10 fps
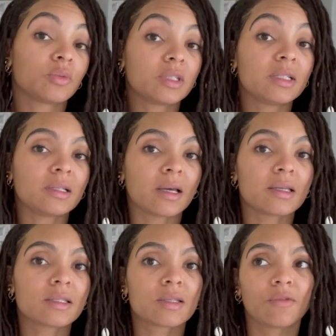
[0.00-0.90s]
really
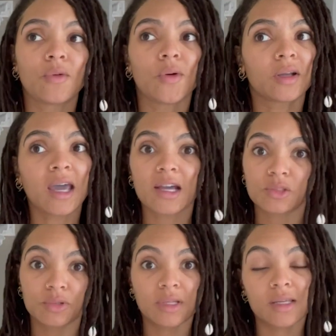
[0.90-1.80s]
nice for
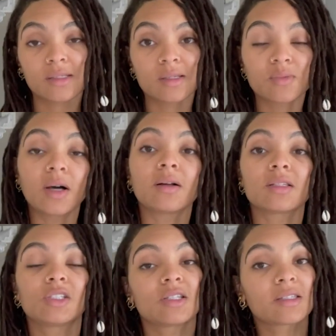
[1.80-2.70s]
casual days as well.
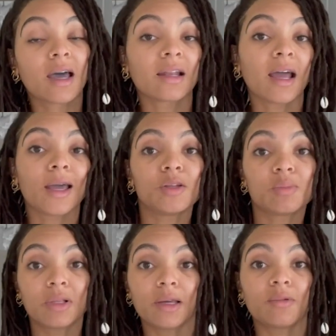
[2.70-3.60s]
It's just kind of how you
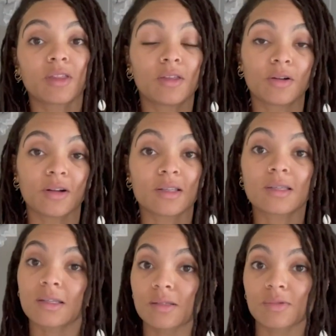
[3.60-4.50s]
play with your
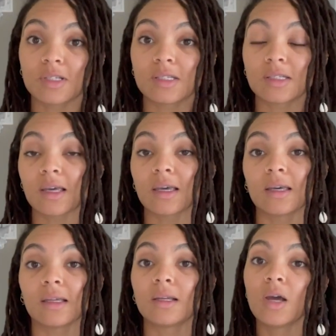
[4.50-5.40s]
accessories
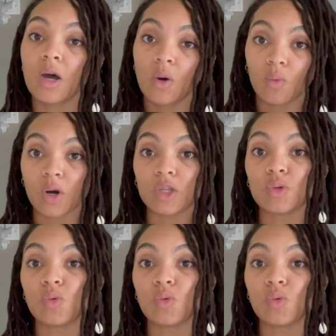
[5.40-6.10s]
and what you